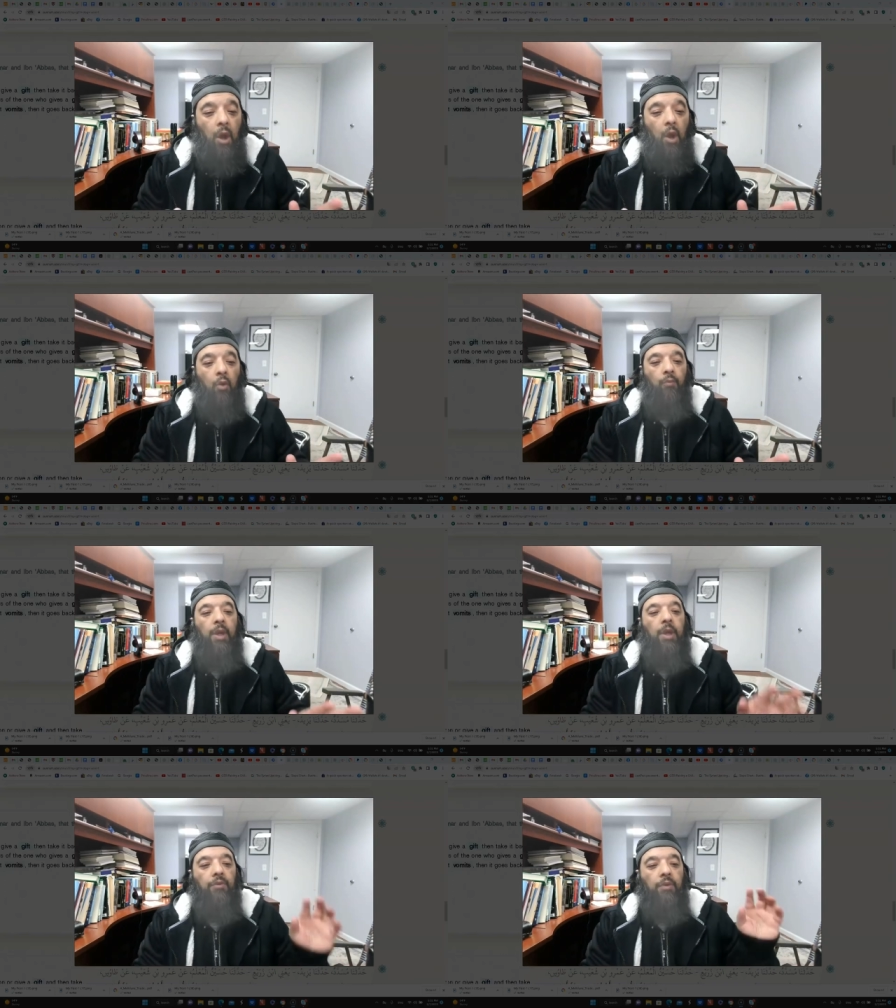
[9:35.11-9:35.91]
oh,
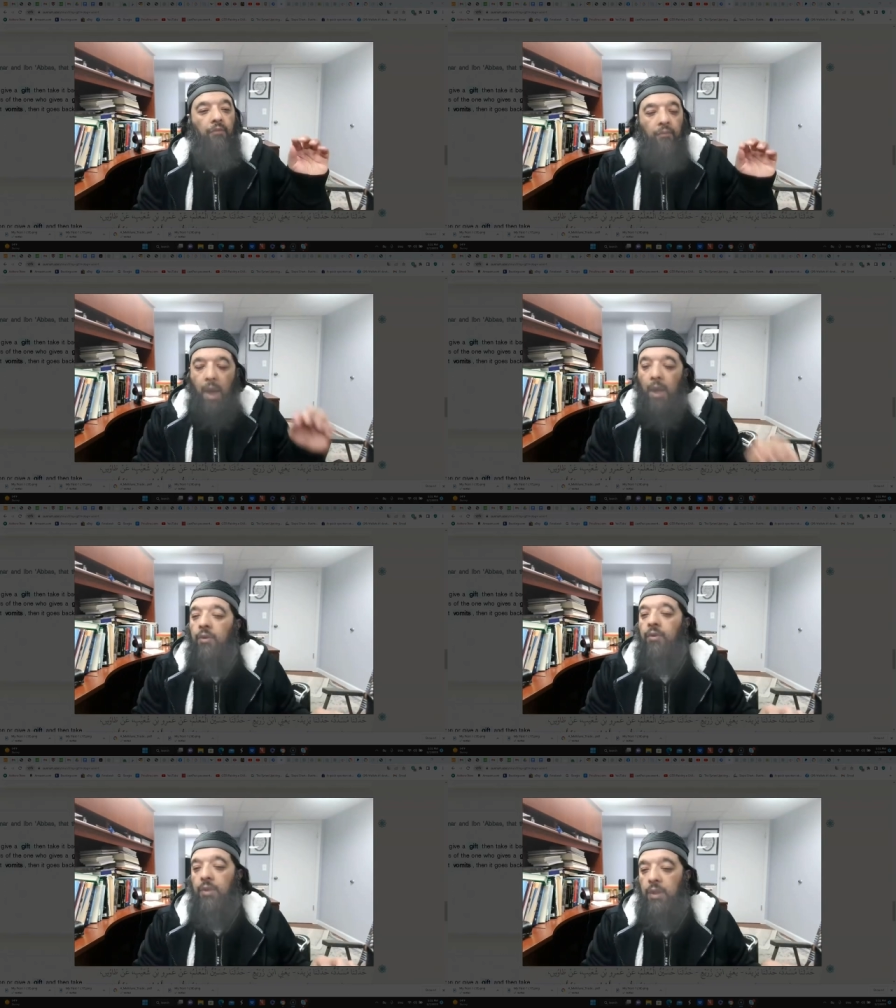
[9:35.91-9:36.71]
because the
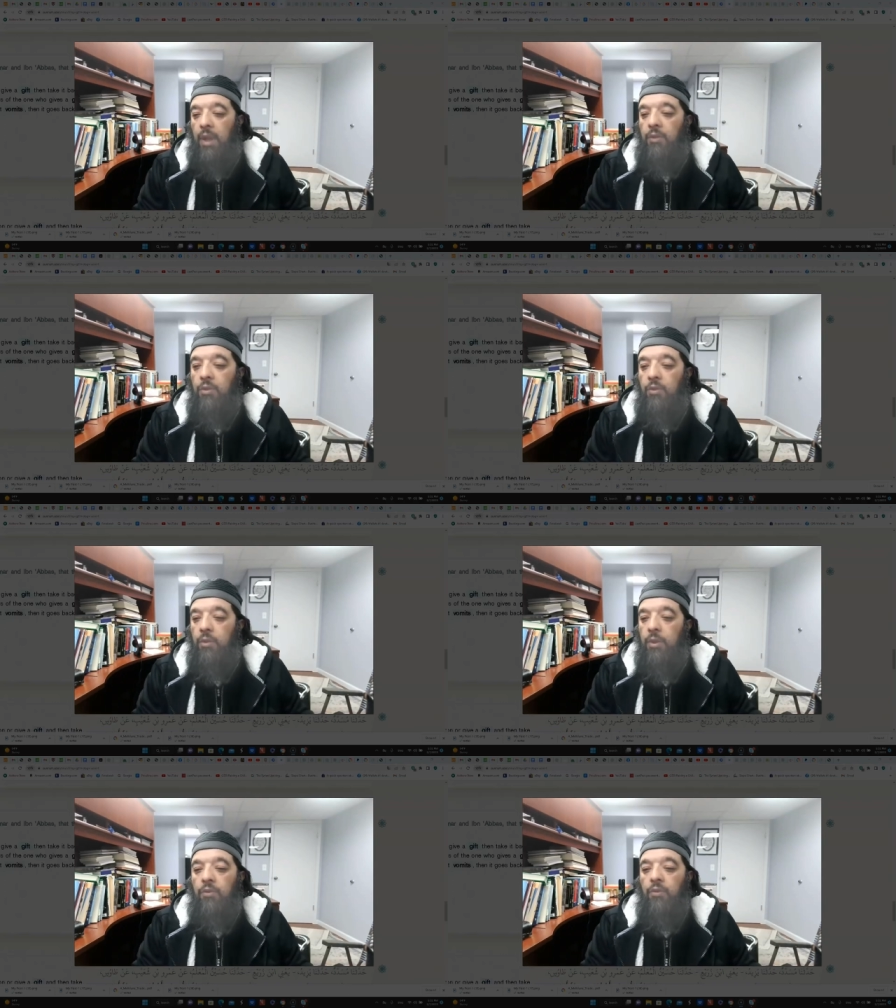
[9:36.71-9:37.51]
father is allowed to
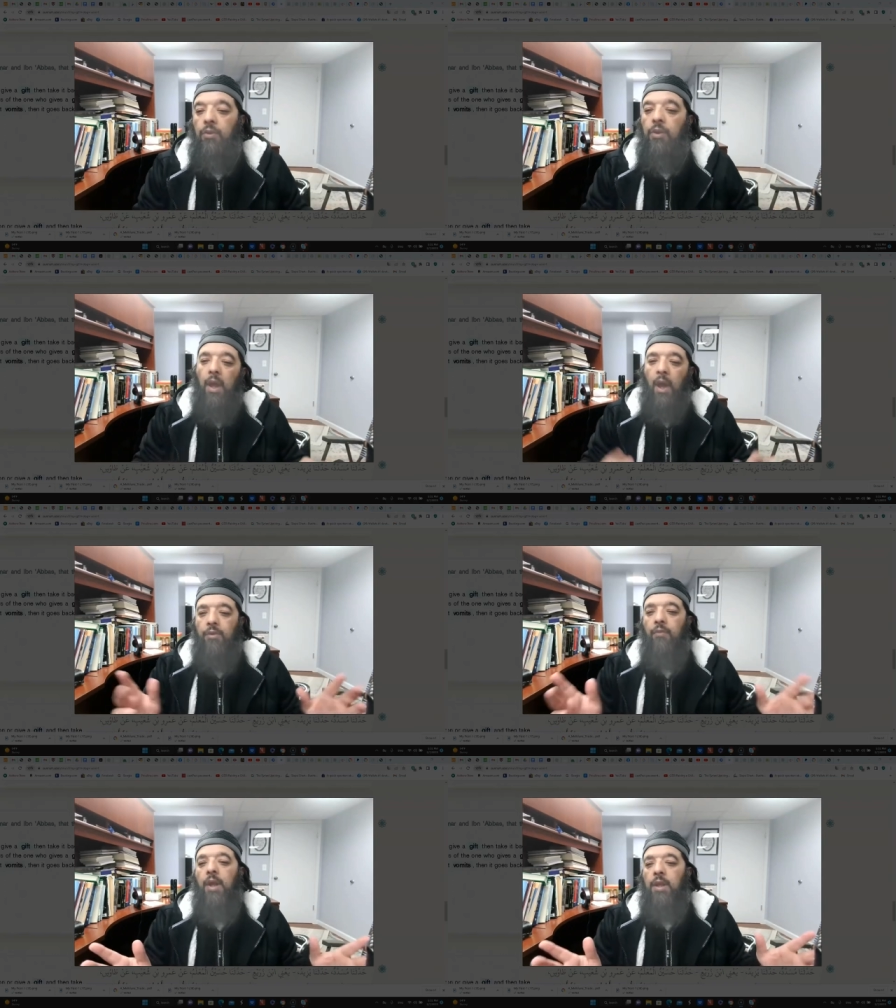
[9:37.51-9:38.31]
do this, then
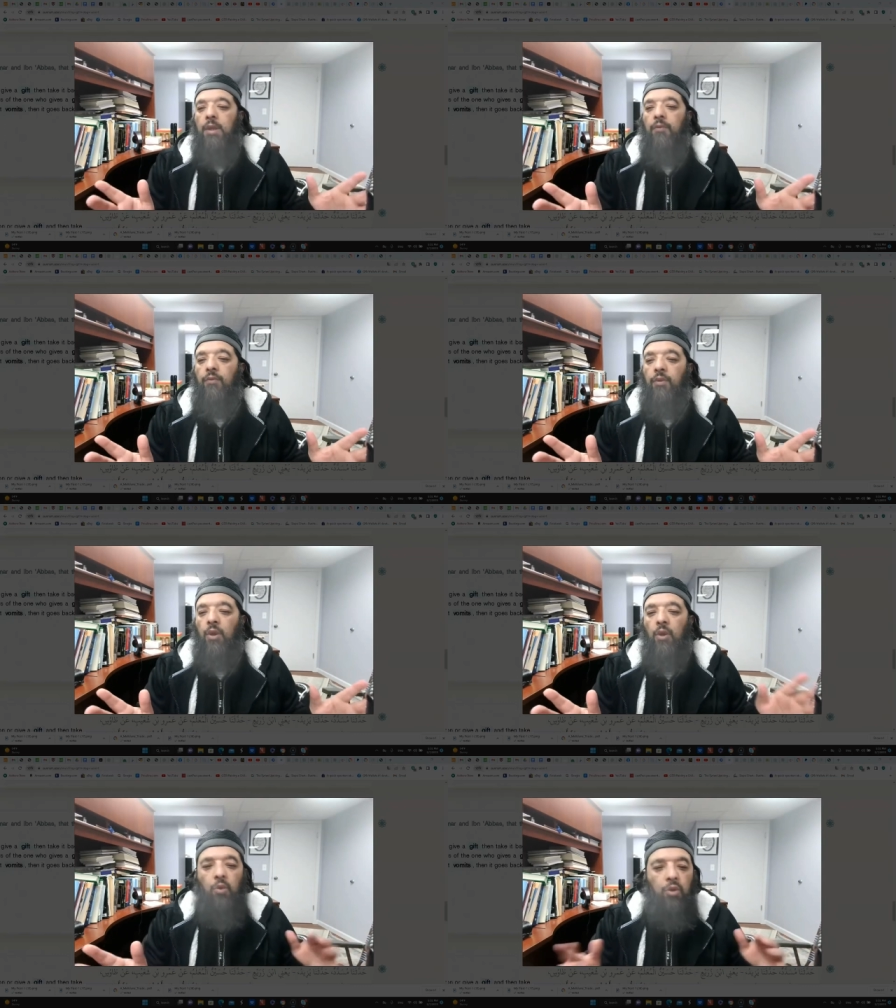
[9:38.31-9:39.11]
other relatives
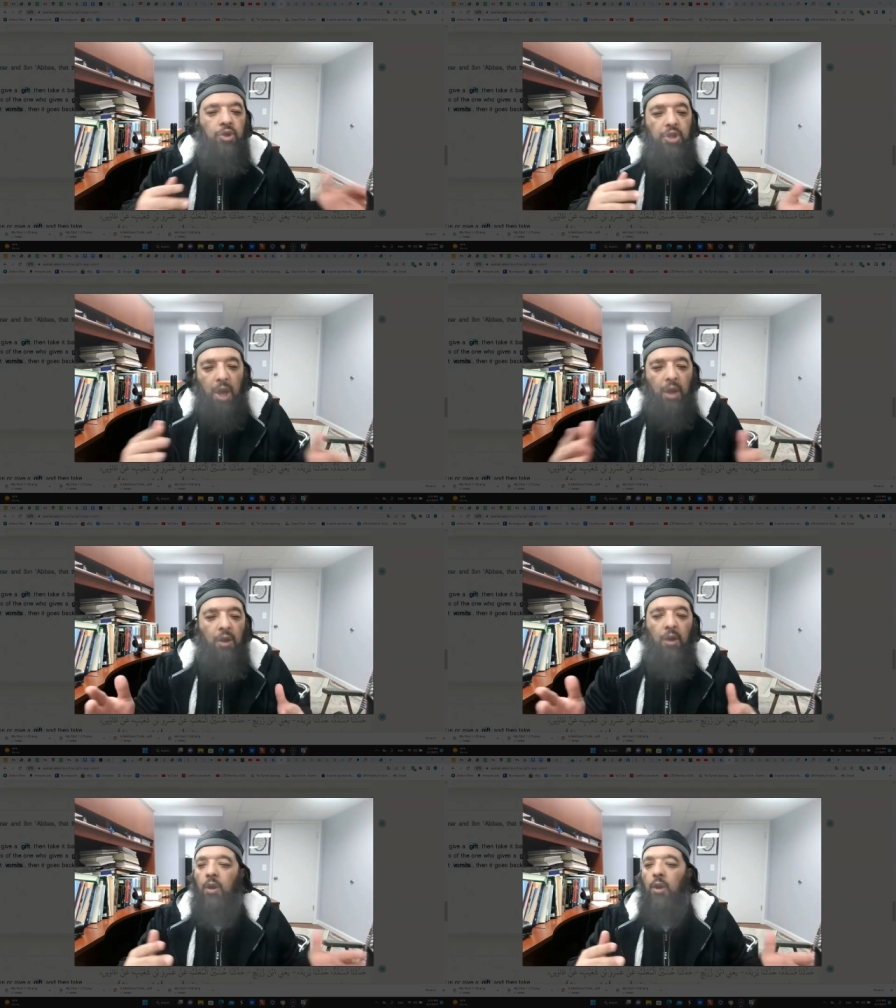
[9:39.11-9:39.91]
who
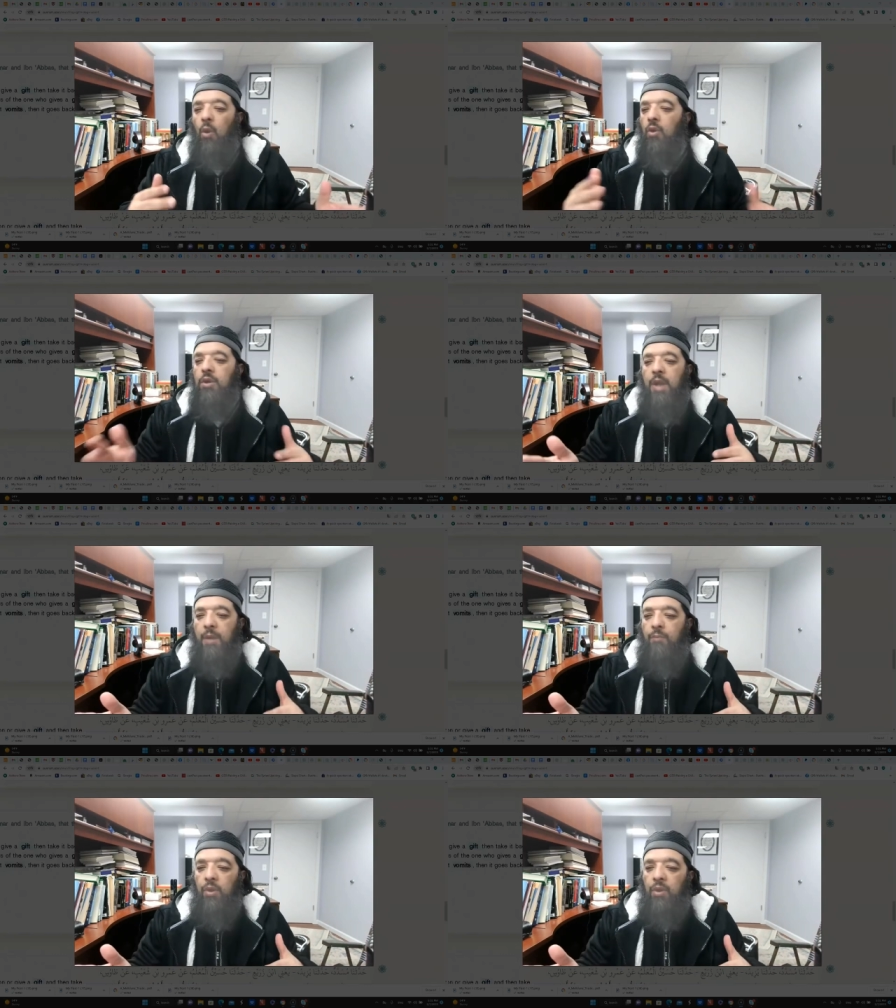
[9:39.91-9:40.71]
share or
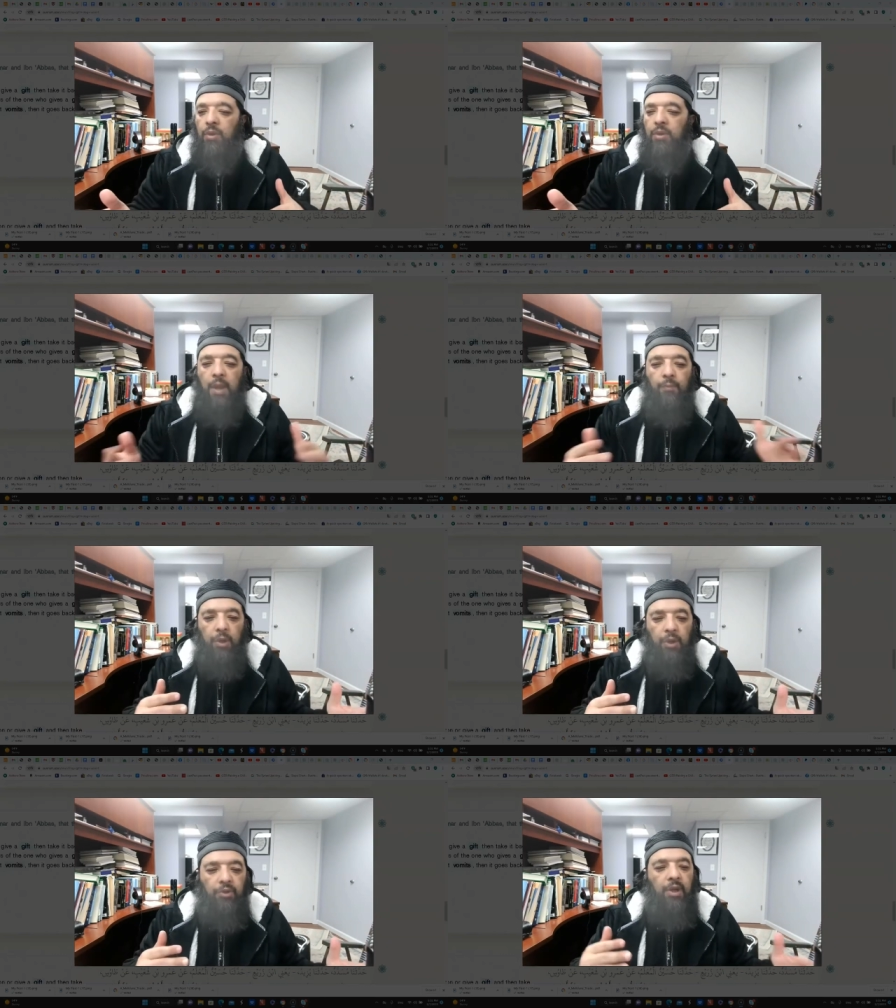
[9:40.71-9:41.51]
neighbor
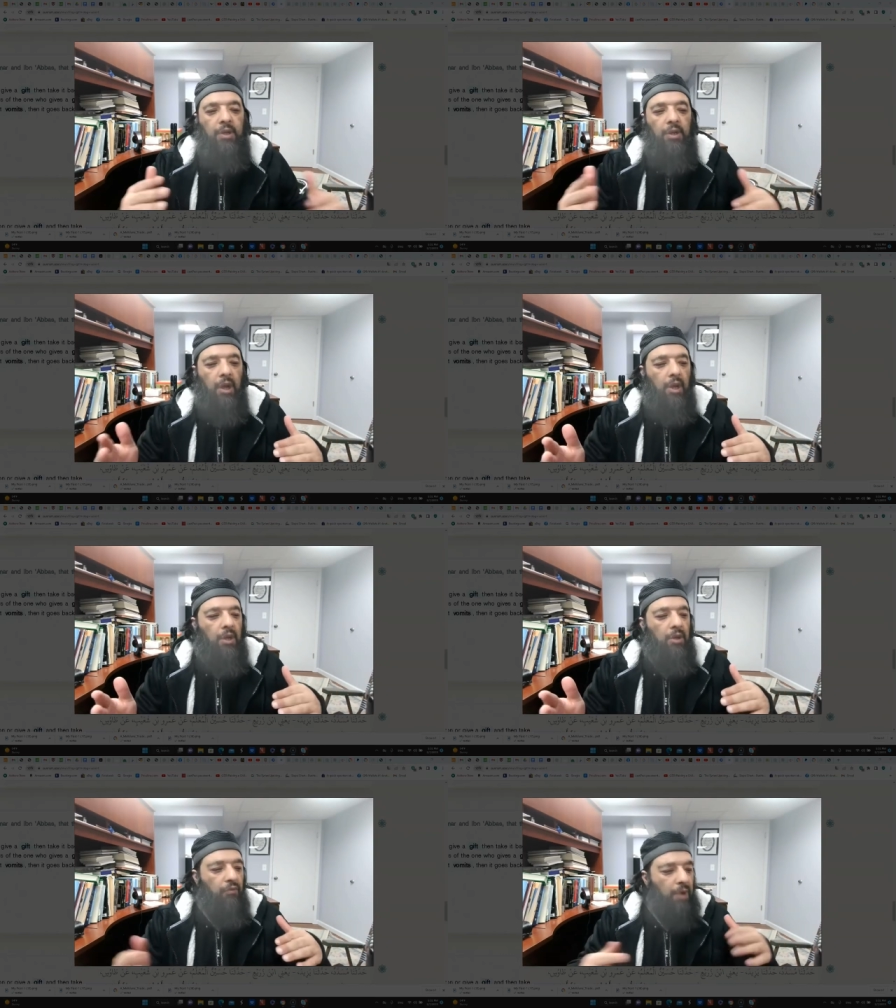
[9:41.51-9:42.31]
neighbors and
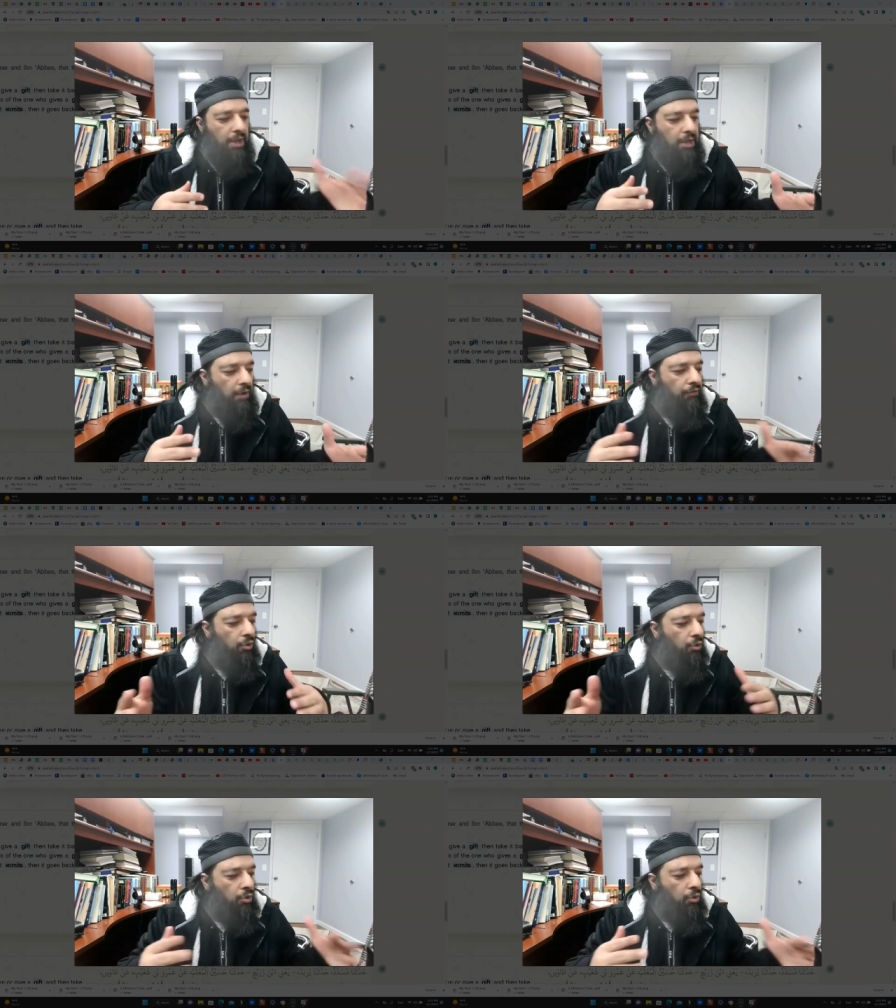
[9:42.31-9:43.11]

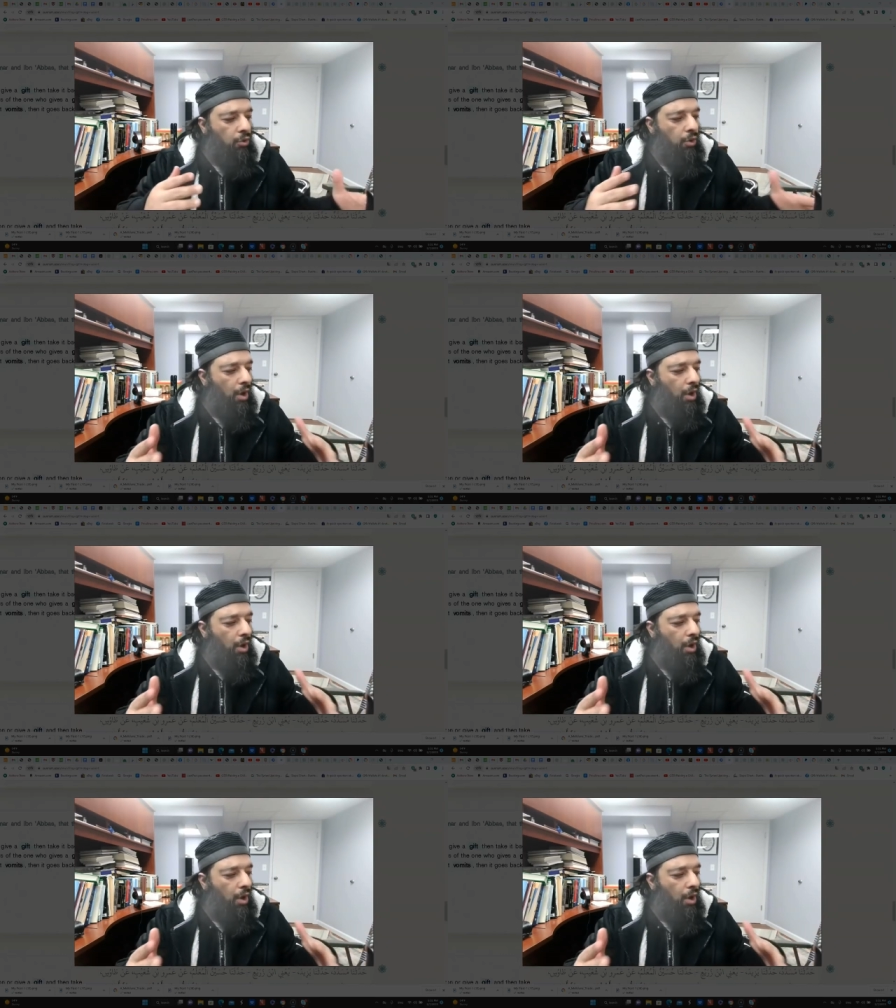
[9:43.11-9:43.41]
relatives who